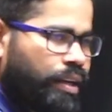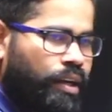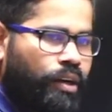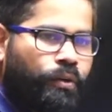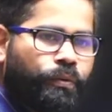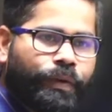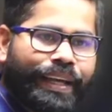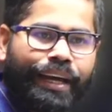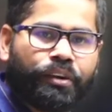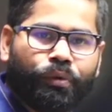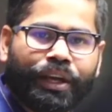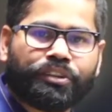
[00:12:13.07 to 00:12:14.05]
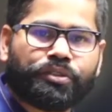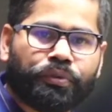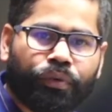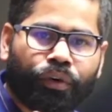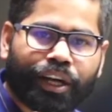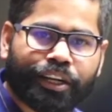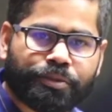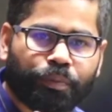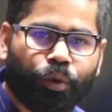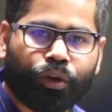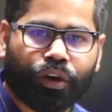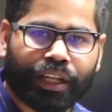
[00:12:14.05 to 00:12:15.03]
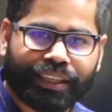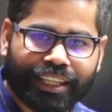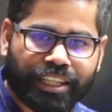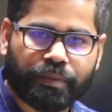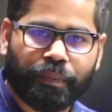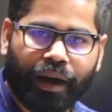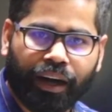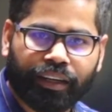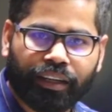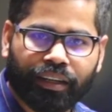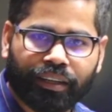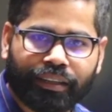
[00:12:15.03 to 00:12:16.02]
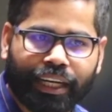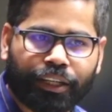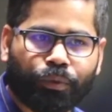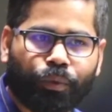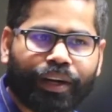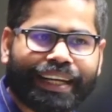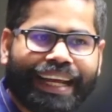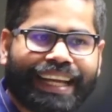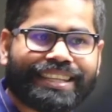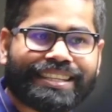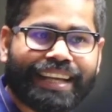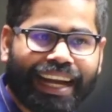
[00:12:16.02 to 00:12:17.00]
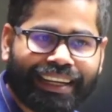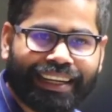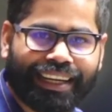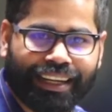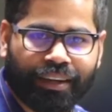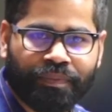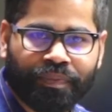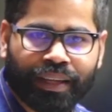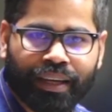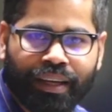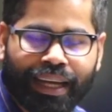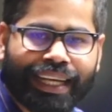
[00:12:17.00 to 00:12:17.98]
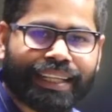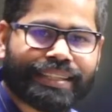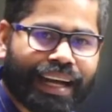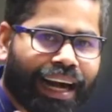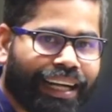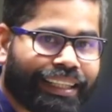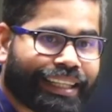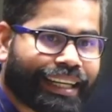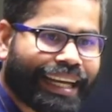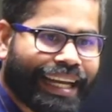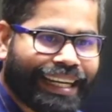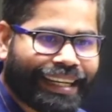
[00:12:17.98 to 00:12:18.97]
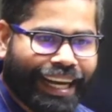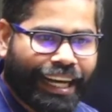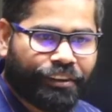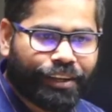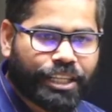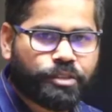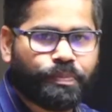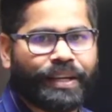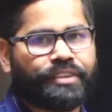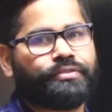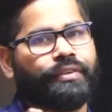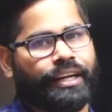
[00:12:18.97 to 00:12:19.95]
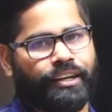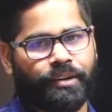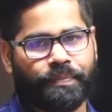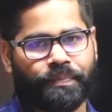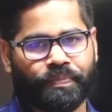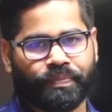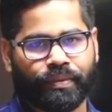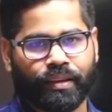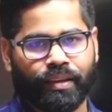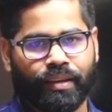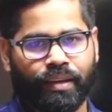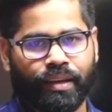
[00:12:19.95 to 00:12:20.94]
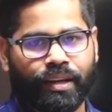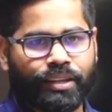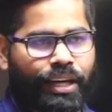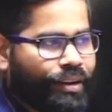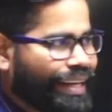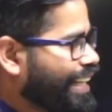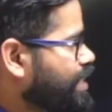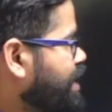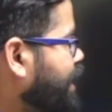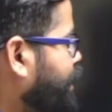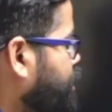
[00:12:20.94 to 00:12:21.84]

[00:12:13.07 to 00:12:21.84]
we are going to focus more on this part, that what exactly is alternate investment fund. Now I can see this